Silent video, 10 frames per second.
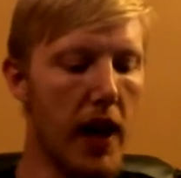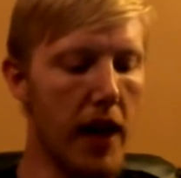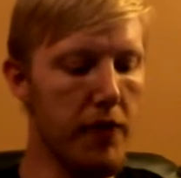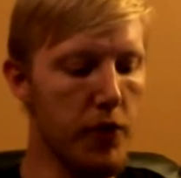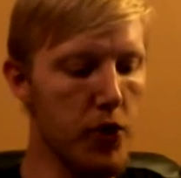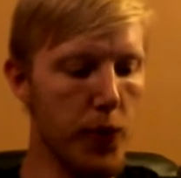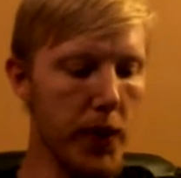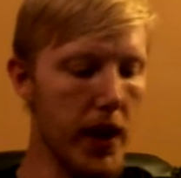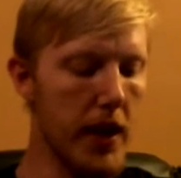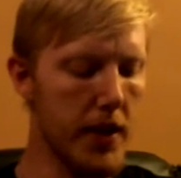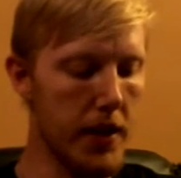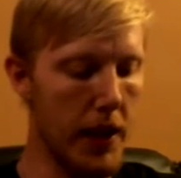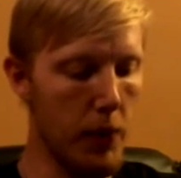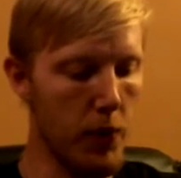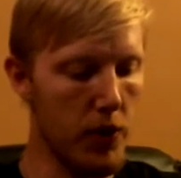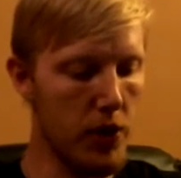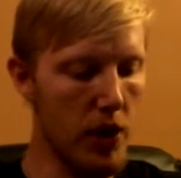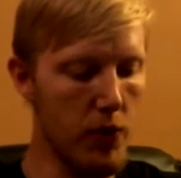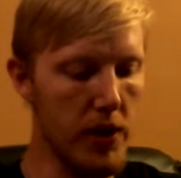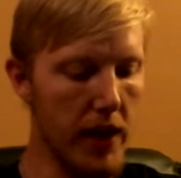I first realized that they were a
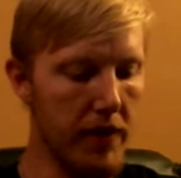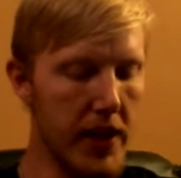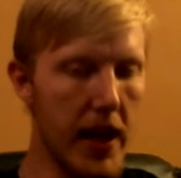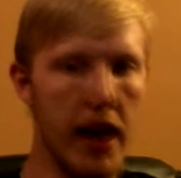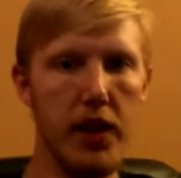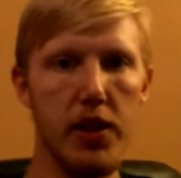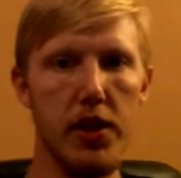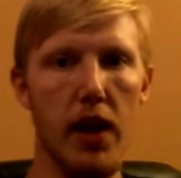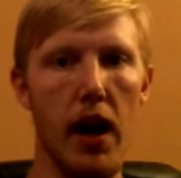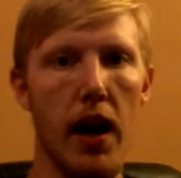270X